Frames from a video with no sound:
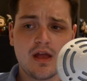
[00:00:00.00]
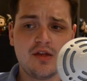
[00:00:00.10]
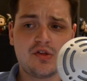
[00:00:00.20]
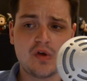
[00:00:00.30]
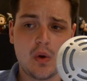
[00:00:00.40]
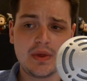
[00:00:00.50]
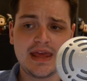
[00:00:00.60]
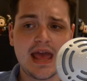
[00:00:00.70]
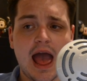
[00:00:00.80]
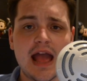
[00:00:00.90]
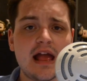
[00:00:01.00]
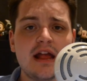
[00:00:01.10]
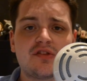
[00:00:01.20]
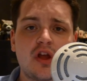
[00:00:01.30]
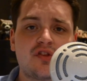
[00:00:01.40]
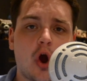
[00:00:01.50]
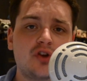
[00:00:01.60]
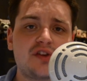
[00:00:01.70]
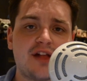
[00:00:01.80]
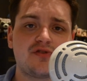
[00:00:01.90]
so yeah, it's it's
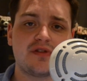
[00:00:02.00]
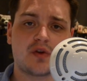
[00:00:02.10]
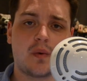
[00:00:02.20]
hard to answer this